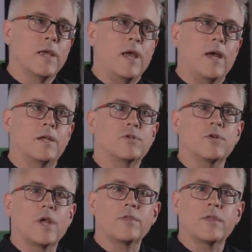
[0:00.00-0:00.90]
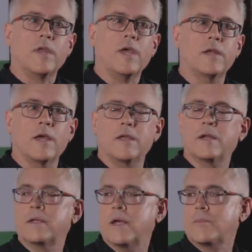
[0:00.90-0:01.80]
And it turned out that they had not
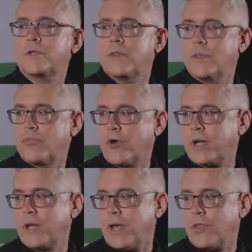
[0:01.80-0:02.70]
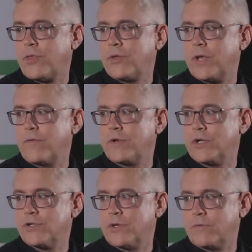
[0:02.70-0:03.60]
yet adopted the brain death
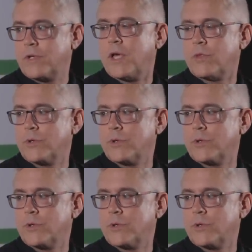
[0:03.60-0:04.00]
definition of death,